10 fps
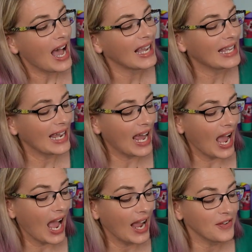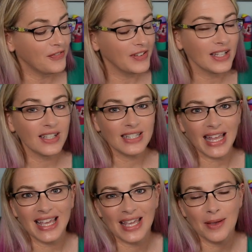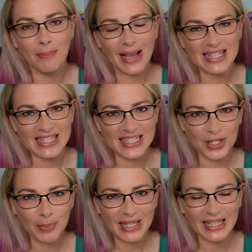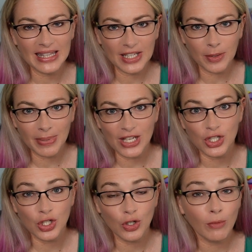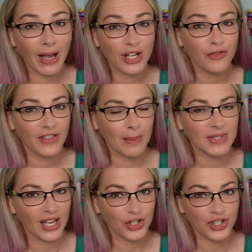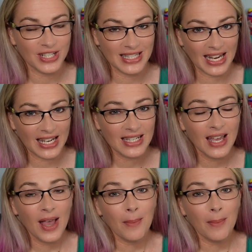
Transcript: Again, I feel like it might still be a little bit too much for them to understand,